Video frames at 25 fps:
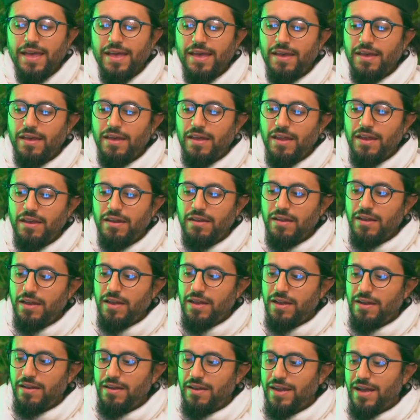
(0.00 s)
And
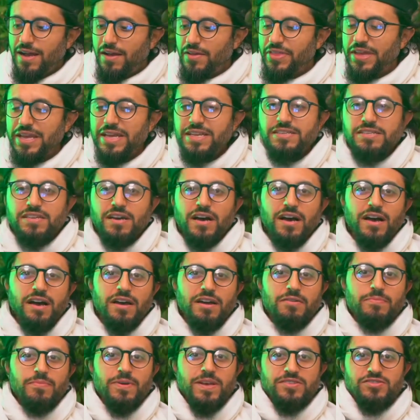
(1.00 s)
now the
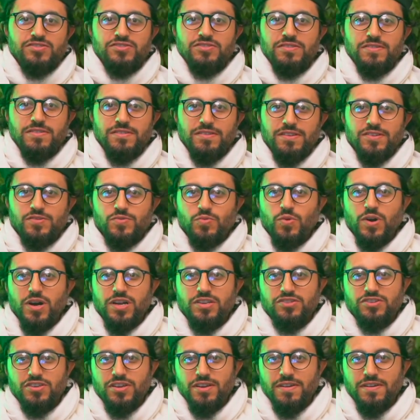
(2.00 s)
entire masjid is
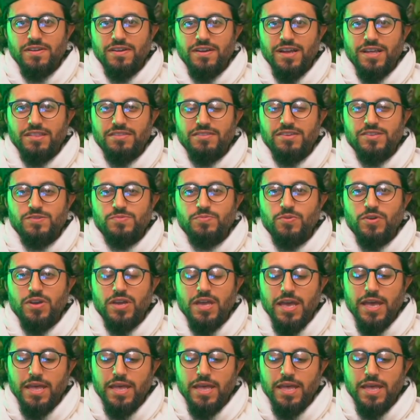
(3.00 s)
watching at this point.